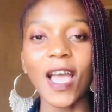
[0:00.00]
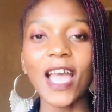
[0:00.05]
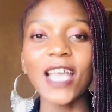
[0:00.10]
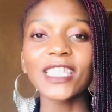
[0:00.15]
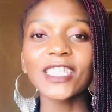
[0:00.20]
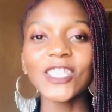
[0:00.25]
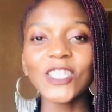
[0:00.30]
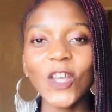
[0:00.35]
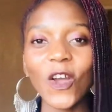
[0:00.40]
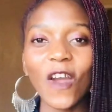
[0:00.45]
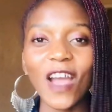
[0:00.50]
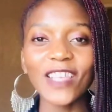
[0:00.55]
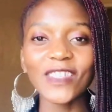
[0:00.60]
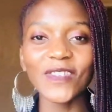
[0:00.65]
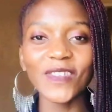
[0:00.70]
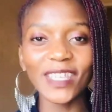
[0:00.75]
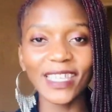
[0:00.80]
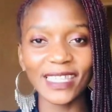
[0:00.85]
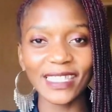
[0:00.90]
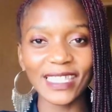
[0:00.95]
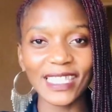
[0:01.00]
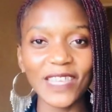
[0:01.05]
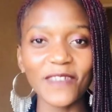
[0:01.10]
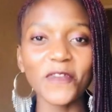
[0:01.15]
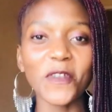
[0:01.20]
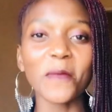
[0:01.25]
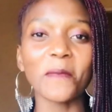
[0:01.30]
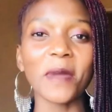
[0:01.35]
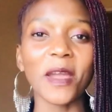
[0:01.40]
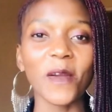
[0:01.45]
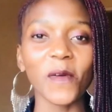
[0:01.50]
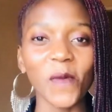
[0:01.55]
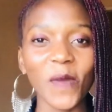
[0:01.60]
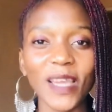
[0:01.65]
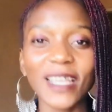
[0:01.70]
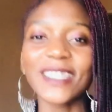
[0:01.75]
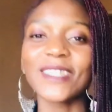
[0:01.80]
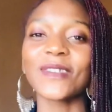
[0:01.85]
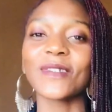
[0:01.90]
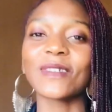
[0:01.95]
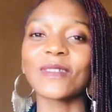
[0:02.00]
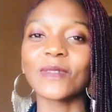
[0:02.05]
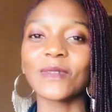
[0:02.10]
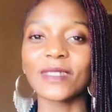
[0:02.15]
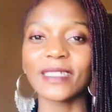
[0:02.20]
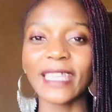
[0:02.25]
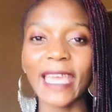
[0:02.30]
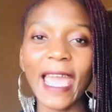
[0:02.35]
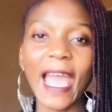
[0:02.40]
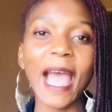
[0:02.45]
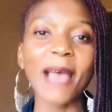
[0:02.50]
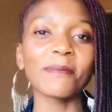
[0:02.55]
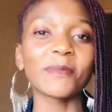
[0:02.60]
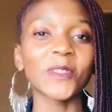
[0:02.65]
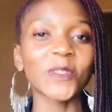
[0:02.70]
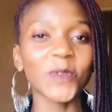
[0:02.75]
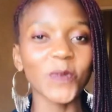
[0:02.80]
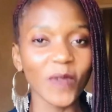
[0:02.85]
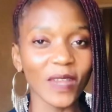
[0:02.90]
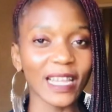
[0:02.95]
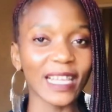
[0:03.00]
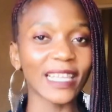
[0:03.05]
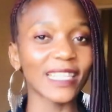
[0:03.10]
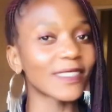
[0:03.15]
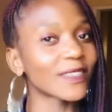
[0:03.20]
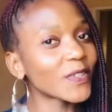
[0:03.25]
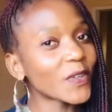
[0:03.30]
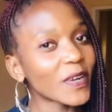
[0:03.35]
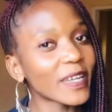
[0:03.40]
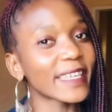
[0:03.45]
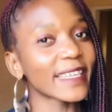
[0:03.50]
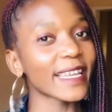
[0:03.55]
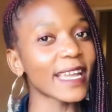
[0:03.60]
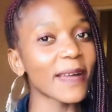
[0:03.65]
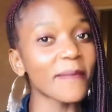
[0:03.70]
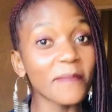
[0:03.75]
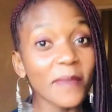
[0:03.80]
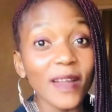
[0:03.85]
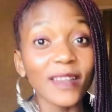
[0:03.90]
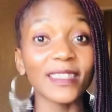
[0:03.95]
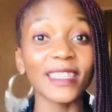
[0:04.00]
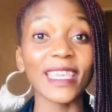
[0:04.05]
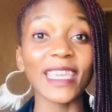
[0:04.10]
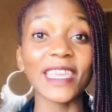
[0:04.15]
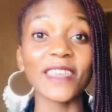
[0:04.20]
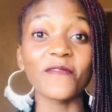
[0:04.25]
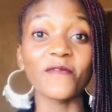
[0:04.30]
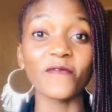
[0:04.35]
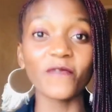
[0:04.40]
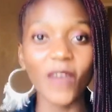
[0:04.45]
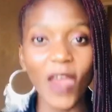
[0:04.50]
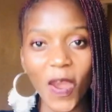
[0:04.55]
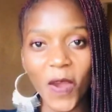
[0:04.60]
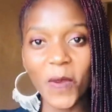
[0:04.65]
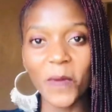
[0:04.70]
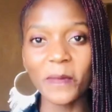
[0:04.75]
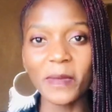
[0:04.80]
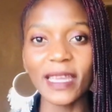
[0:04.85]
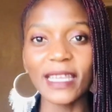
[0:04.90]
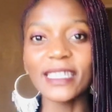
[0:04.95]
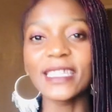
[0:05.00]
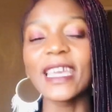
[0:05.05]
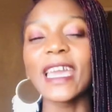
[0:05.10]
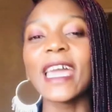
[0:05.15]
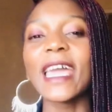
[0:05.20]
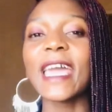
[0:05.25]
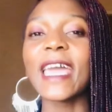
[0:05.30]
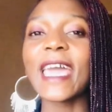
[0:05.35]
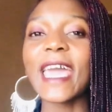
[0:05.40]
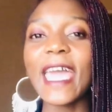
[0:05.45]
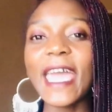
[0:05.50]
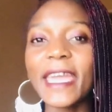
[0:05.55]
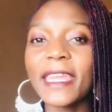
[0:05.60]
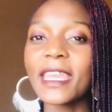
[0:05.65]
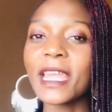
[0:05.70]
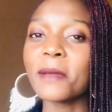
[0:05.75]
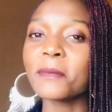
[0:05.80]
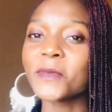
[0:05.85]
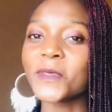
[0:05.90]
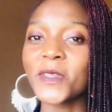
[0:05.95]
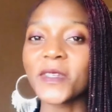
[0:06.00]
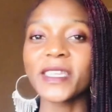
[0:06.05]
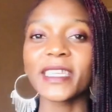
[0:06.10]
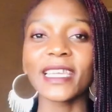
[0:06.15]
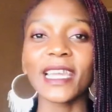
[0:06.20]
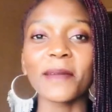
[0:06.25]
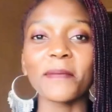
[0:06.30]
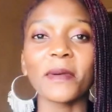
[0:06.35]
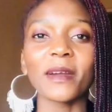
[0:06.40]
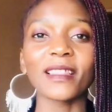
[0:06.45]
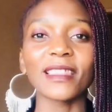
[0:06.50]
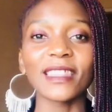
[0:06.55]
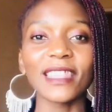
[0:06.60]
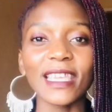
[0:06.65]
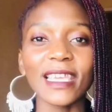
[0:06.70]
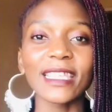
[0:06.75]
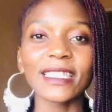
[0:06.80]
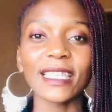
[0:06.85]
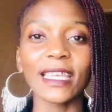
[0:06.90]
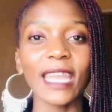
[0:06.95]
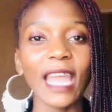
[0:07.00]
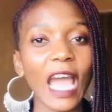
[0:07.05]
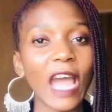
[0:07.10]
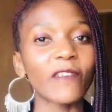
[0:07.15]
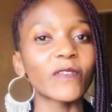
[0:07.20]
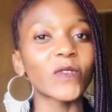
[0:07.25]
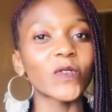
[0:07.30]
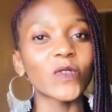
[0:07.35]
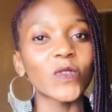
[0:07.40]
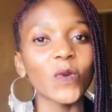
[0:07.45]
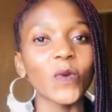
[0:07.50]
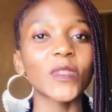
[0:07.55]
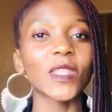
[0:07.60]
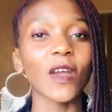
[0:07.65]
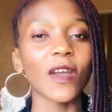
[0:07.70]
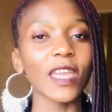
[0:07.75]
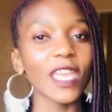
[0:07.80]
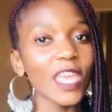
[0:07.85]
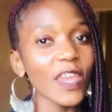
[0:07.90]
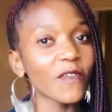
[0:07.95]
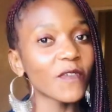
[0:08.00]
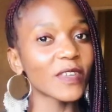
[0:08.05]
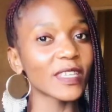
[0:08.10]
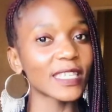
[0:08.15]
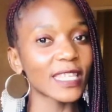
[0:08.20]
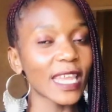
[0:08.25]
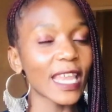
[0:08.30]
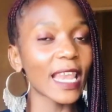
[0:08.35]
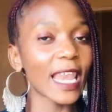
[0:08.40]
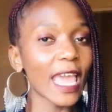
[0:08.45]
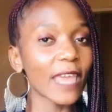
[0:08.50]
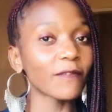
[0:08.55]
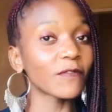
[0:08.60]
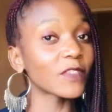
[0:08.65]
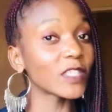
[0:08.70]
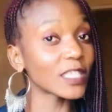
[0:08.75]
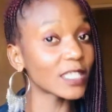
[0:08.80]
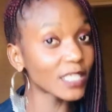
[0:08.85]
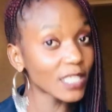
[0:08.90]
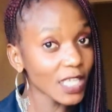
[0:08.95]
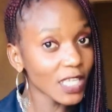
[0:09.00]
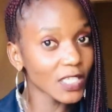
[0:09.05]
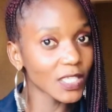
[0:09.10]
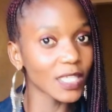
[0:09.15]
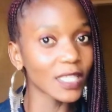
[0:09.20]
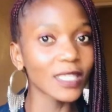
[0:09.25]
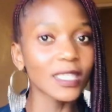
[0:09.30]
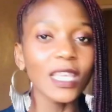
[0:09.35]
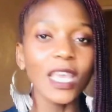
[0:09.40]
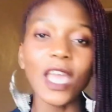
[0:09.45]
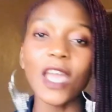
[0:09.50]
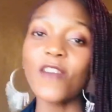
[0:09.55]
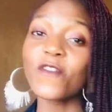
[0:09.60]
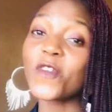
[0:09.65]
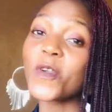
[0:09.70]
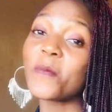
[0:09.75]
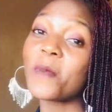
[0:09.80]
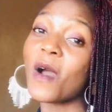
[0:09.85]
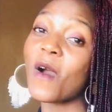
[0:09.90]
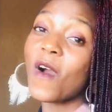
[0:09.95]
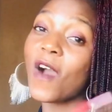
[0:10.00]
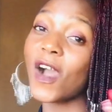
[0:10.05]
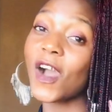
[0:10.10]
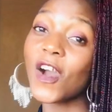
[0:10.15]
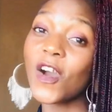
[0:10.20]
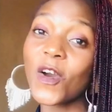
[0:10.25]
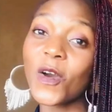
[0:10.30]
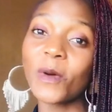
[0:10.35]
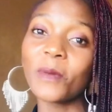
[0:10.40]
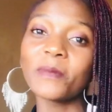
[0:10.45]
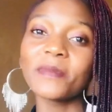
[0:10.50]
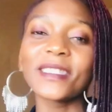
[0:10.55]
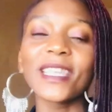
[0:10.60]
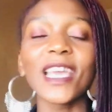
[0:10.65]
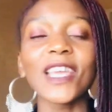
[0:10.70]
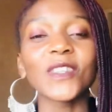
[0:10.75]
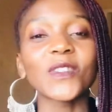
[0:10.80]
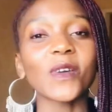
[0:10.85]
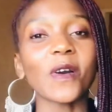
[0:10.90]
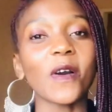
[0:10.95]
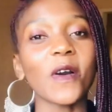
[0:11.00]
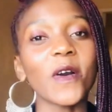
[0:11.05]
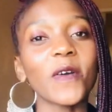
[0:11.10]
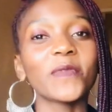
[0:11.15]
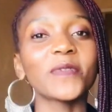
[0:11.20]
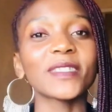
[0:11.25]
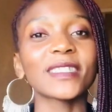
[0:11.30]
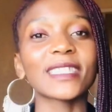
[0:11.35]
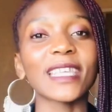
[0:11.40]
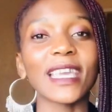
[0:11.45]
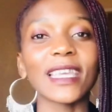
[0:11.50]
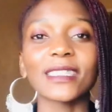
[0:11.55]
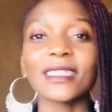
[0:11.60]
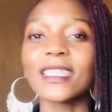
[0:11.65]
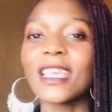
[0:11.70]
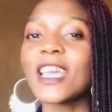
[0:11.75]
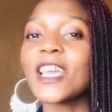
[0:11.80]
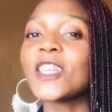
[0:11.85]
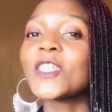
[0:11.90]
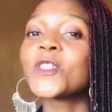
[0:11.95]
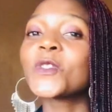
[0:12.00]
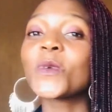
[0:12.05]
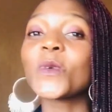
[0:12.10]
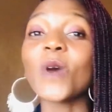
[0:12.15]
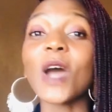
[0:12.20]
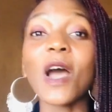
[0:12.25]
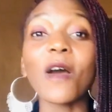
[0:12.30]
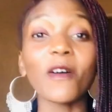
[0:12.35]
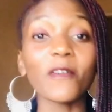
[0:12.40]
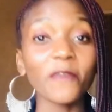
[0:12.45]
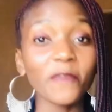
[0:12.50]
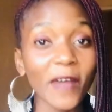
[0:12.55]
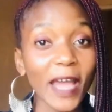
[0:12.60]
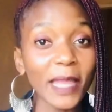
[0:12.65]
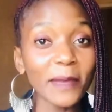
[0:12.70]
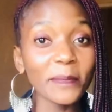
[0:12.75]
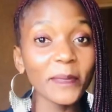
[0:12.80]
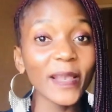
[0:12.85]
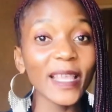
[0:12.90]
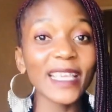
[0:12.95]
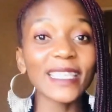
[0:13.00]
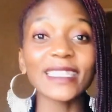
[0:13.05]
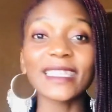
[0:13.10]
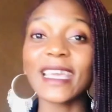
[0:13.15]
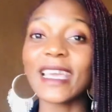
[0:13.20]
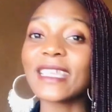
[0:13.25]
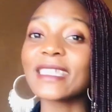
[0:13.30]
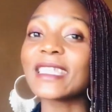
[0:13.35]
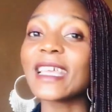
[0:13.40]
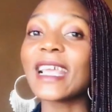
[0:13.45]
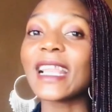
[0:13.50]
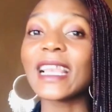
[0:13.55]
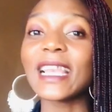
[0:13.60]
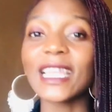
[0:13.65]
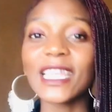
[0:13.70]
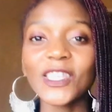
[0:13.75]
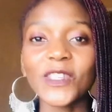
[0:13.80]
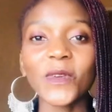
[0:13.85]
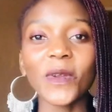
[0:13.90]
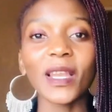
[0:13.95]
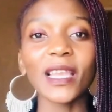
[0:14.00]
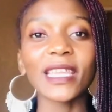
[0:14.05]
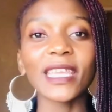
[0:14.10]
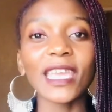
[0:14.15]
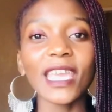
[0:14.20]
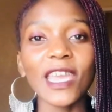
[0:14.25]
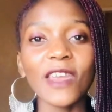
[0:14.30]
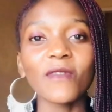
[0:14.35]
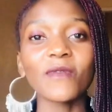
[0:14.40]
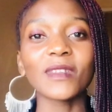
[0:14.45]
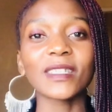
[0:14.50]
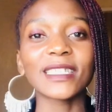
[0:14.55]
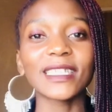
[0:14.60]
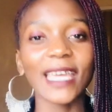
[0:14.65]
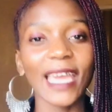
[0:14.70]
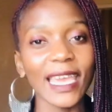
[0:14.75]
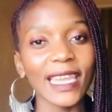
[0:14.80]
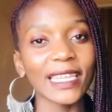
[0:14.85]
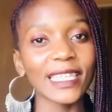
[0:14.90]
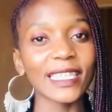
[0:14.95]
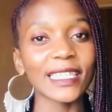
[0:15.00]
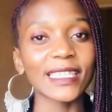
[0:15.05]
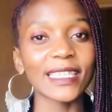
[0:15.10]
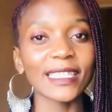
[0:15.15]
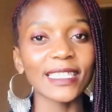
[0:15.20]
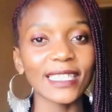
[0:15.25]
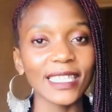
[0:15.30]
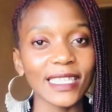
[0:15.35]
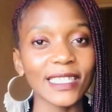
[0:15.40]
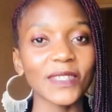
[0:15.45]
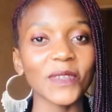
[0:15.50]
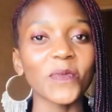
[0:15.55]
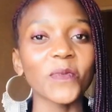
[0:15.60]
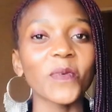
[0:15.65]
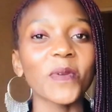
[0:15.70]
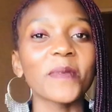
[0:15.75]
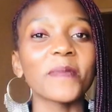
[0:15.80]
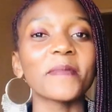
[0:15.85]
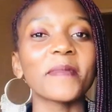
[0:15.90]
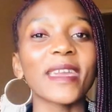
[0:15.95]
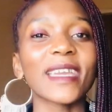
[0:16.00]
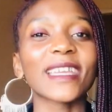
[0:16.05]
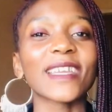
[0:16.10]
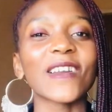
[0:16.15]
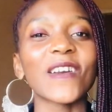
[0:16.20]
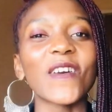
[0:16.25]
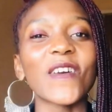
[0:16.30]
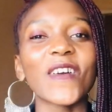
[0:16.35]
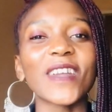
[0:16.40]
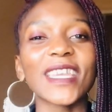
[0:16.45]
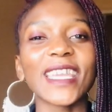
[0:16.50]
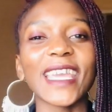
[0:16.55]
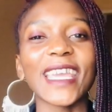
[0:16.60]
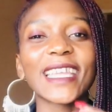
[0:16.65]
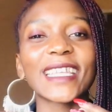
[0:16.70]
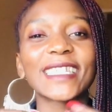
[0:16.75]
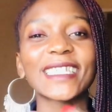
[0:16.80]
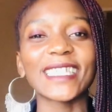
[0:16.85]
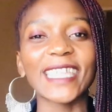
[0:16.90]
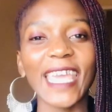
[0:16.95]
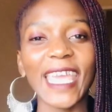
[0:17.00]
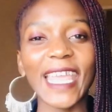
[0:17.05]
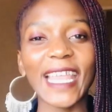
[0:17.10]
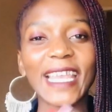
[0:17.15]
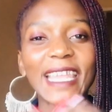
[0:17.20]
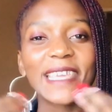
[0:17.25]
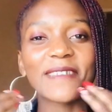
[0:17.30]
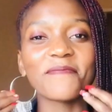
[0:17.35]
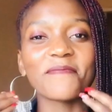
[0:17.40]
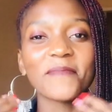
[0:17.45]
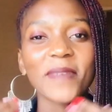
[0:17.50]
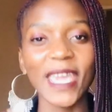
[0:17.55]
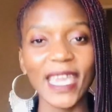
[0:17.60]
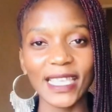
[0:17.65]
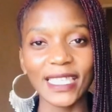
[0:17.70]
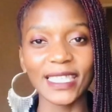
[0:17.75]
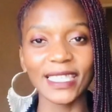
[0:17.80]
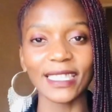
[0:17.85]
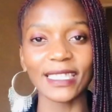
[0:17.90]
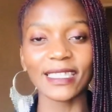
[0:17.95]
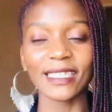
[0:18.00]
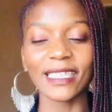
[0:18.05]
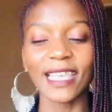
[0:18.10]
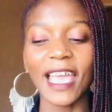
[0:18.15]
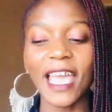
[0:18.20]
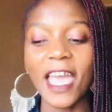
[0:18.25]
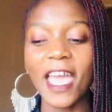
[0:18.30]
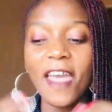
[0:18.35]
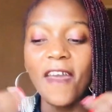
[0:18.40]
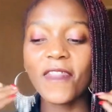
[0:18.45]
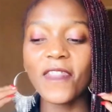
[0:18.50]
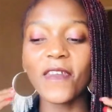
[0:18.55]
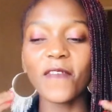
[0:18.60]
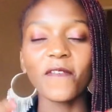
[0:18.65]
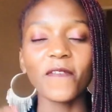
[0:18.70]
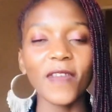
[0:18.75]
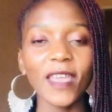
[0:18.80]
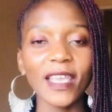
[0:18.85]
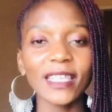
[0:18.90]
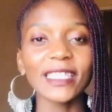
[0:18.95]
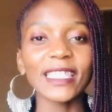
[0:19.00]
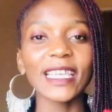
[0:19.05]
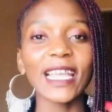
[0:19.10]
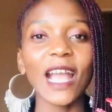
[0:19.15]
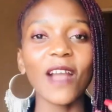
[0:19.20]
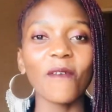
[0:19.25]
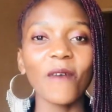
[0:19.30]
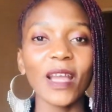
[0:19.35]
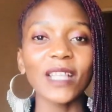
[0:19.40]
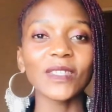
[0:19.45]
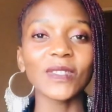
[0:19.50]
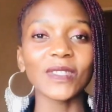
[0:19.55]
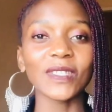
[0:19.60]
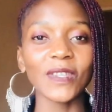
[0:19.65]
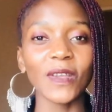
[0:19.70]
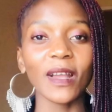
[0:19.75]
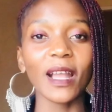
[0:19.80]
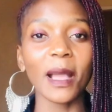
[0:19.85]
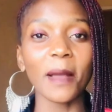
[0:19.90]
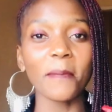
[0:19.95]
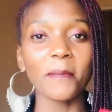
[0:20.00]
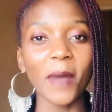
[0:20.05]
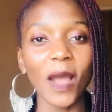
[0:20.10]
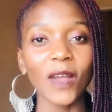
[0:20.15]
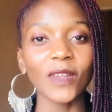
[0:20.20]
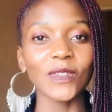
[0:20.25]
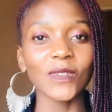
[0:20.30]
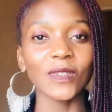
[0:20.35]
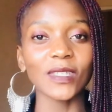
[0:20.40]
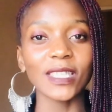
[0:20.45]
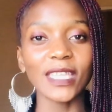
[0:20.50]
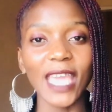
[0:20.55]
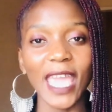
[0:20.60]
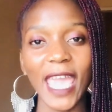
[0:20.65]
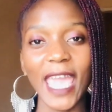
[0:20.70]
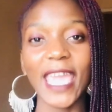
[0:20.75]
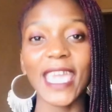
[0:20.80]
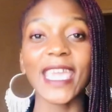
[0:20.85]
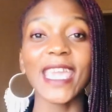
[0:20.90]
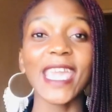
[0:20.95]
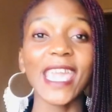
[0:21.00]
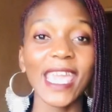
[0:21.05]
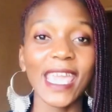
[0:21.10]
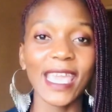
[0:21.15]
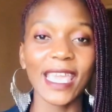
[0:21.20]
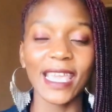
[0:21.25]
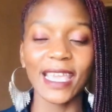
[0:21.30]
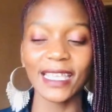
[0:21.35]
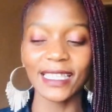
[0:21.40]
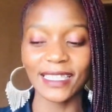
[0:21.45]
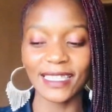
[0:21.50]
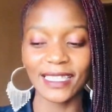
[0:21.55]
So as you can see from my worksuit today, I'm strictly talking about the environment and I'm talking about things that have to do with our everyday life decisions, from our homes to our offices to our fun places, literally every tiny decision we make on a daily basis. The first thing I want to talk about today is